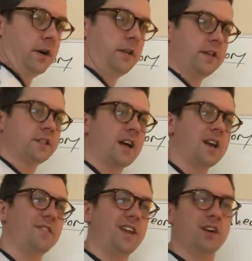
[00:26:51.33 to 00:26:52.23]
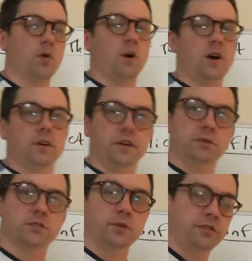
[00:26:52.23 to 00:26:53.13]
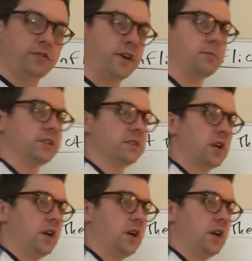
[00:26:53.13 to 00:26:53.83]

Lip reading: That's kind of inequality between families.